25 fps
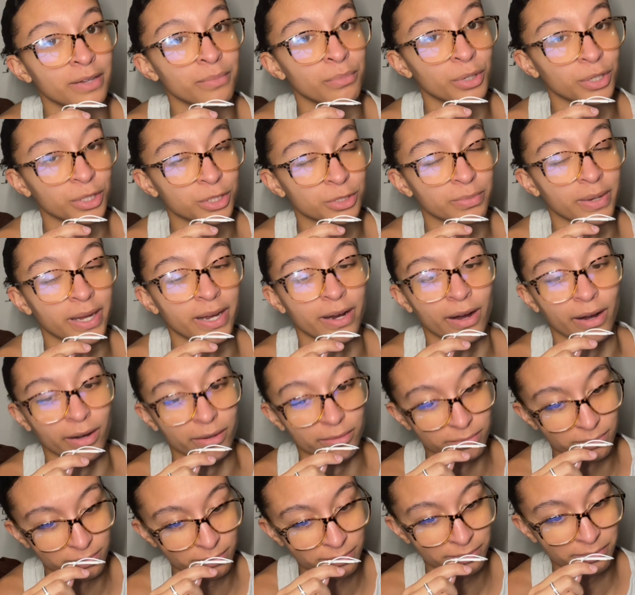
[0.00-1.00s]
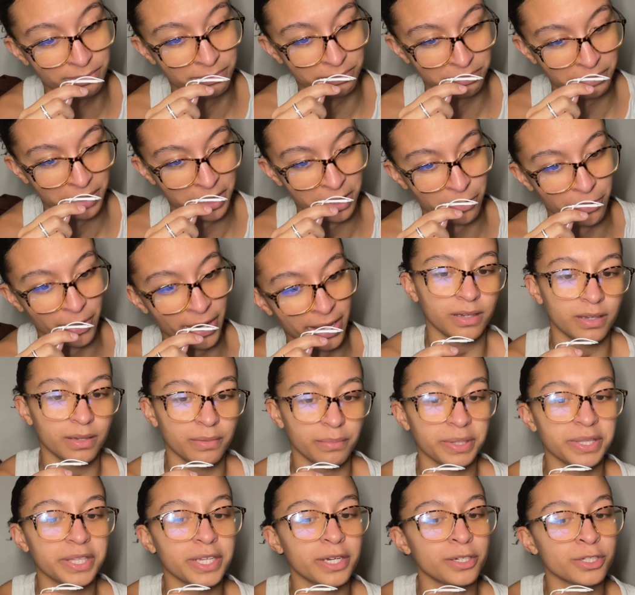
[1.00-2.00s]
books by her, by the way.
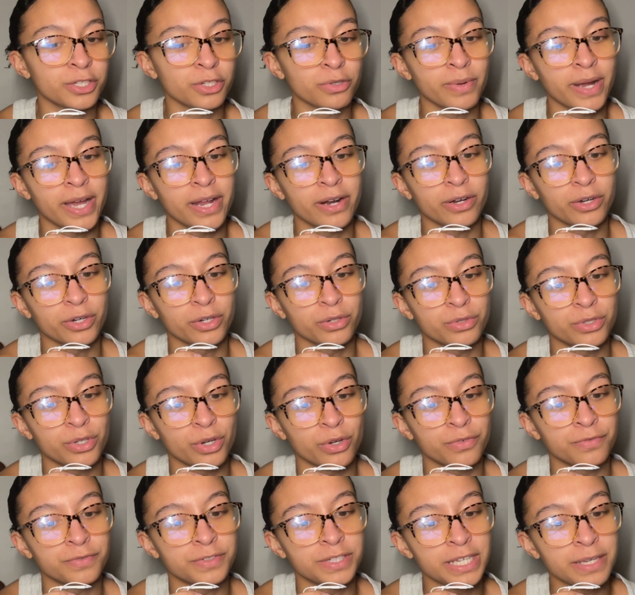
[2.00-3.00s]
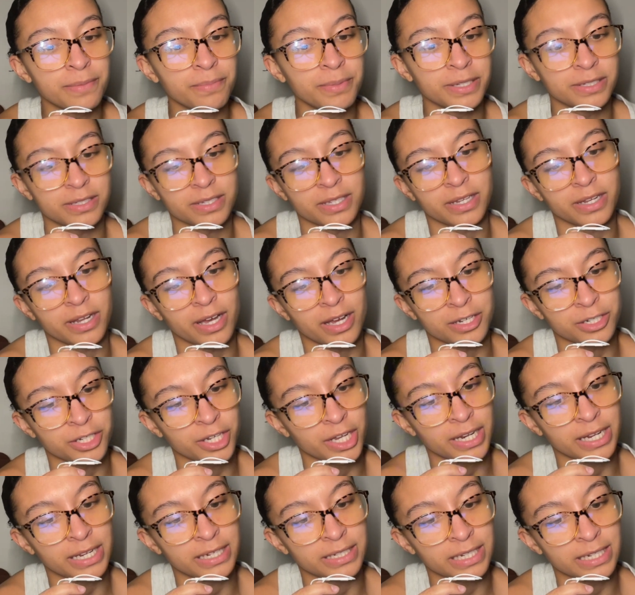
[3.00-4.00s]
But there's a writer who dove deep into the
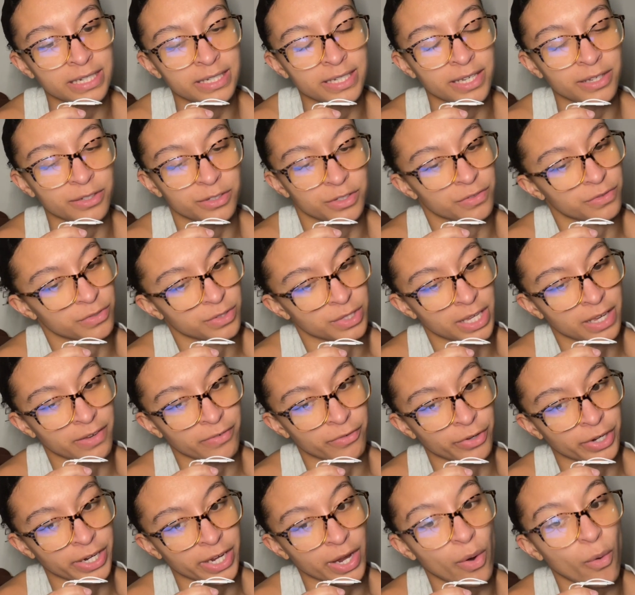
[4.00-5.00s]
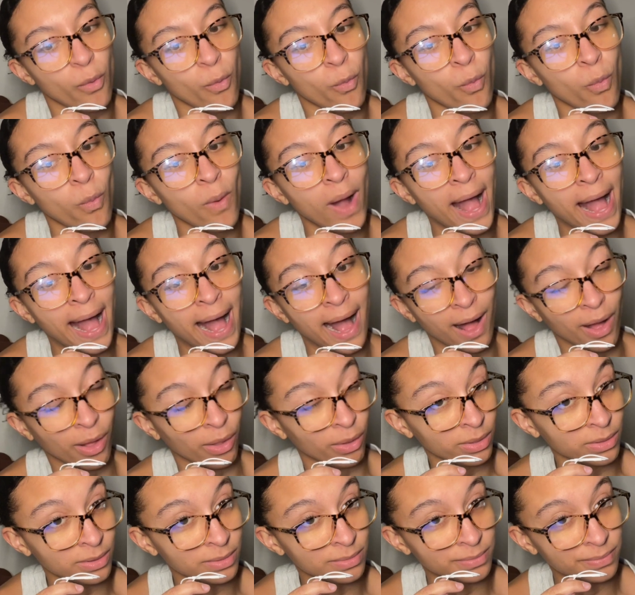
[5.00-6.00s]
nauseating details of slavery
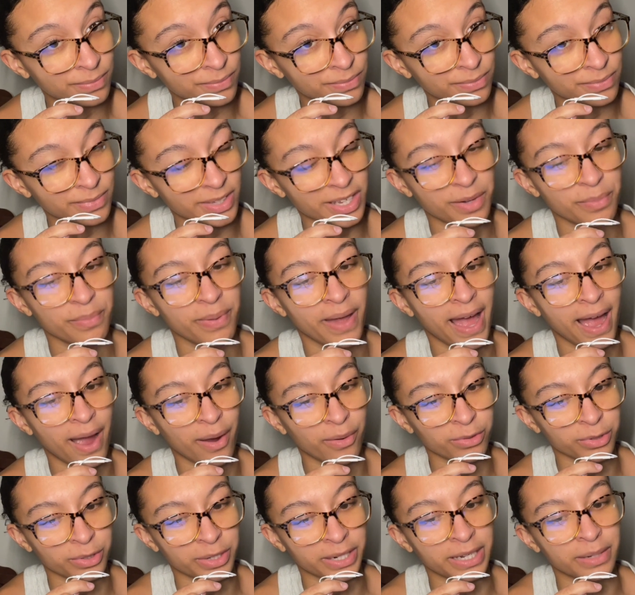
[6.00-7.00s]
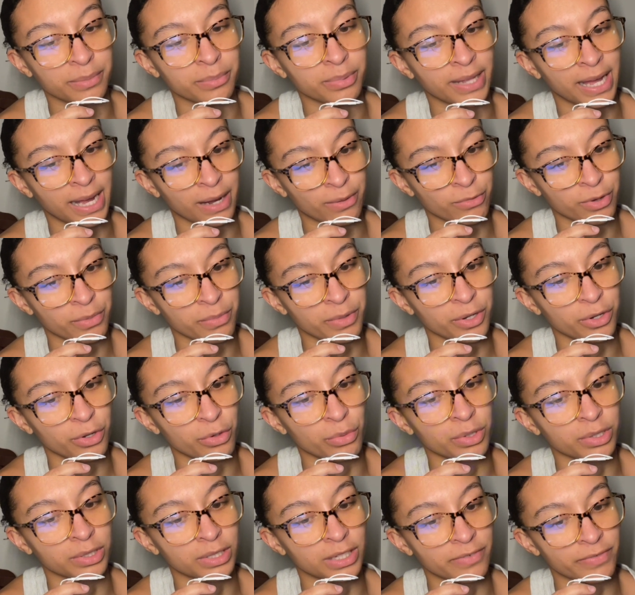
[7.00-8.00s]
while empowering black women who
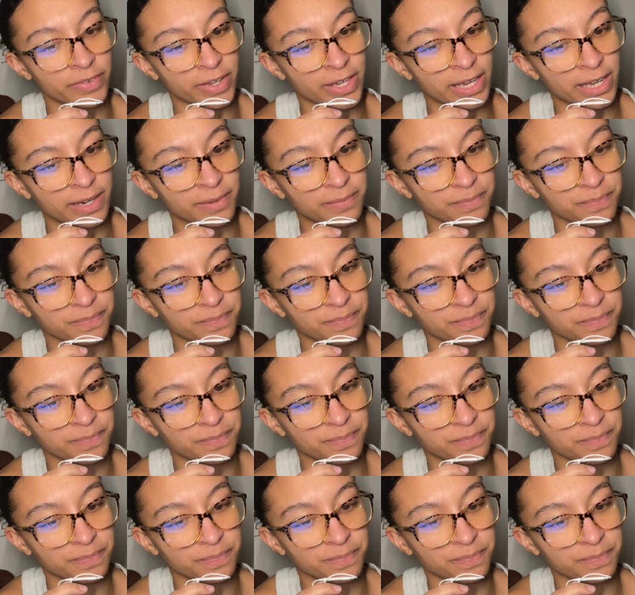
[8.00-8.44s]
were living it.